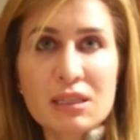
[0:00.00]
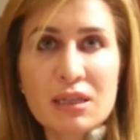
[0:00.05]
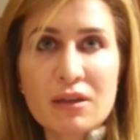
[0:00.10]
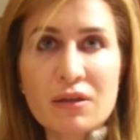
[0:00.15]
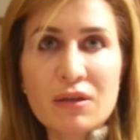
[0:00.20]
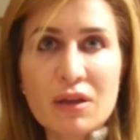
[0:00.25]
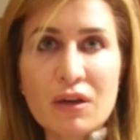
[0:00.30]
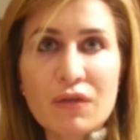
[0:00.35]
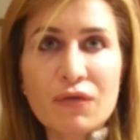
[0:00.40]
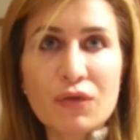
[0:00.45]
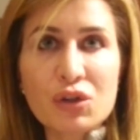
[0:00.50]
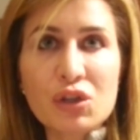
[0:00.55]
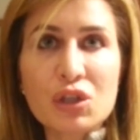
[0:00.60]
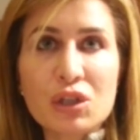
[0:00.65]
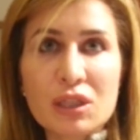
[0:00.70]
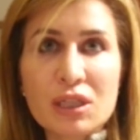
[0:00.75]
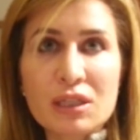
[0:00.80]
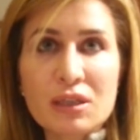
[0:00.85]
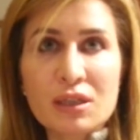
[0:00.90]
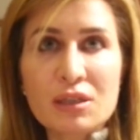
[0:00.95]
and
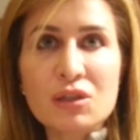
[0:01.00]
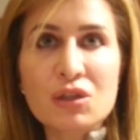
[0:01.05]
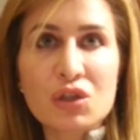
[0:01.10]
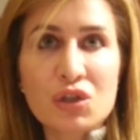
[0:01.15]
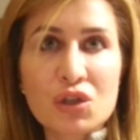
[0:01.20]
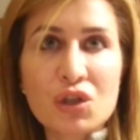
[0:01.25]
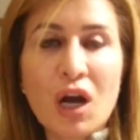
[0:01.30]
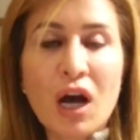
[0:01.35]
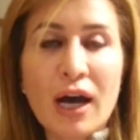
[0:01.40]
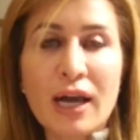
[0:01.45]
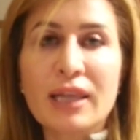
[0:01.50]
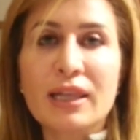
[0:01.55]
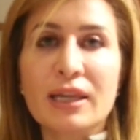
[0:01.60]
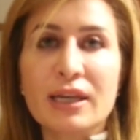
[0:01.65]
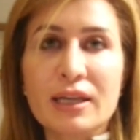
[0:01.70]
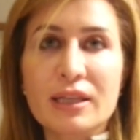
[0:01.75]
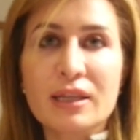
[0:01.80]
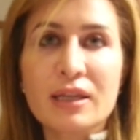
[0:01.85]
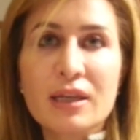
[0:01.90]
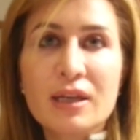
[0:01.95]
unfortunately, it doesn't
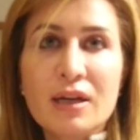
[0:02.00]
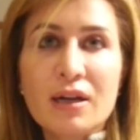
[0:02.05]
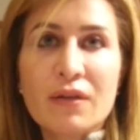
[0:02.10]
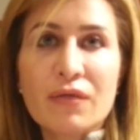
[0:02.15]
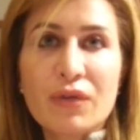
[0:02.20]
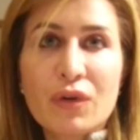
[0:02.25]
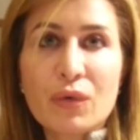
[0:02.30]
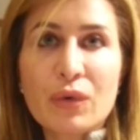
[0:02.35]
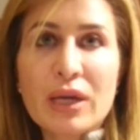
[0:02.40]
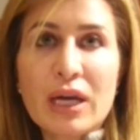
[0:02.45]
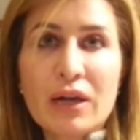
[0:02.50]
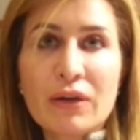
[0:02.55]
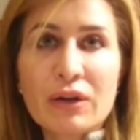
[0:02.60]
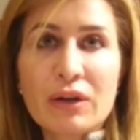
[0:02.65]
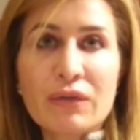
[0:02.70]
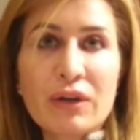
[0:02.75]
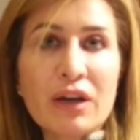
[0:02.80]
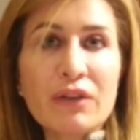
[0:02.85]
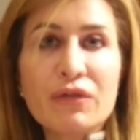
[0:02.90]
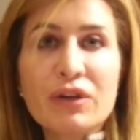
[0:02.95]
highlight the reality
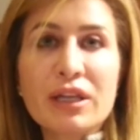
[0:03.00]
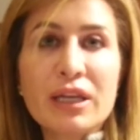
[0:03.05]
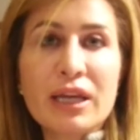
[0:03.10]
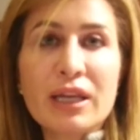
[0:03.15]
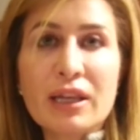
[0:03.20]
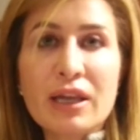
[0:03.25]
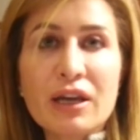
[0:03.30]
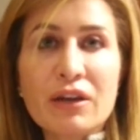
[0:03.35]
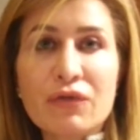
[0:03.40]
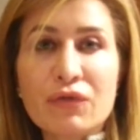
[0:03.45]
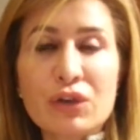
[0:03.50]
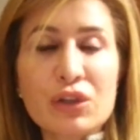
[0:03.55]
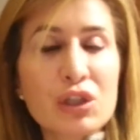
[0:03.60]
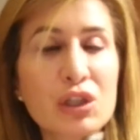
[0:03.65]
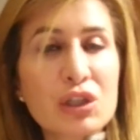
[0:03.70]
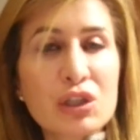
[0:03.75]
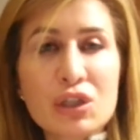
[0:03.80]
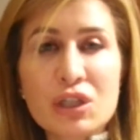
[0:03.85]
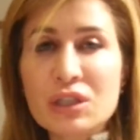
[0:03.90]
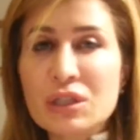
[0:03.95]
of everyday life, which
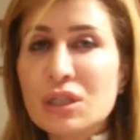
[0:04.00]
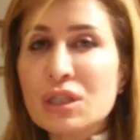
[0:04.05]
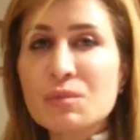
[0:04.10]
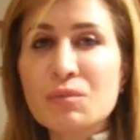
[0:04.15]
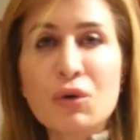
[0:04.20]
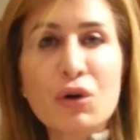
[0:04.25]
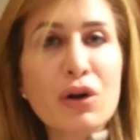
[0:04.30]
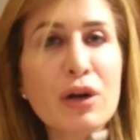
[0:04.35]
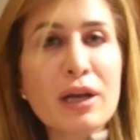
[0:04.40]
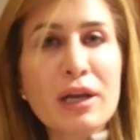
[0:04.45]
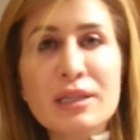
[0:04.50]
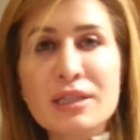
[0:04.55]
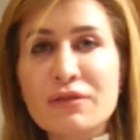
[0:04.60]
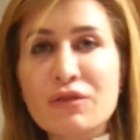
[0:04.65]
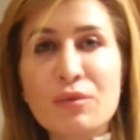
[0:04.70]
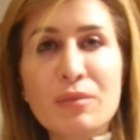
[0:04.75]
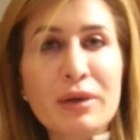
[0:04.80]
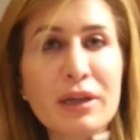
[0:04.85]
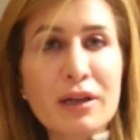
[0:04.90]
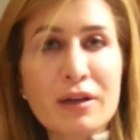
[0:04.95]
is just as boring as
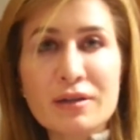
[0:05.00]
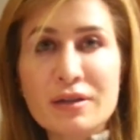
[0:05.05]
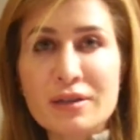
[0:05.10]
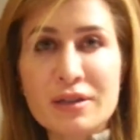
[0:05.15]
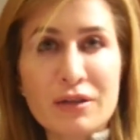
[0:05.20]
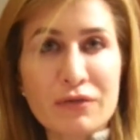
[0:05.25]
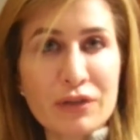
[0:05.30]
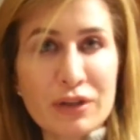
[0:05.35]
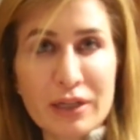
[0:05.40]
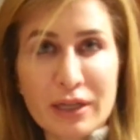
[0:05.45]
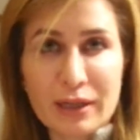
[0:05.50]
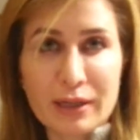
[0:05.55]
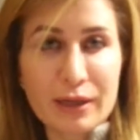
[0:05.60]
everybody else's everyday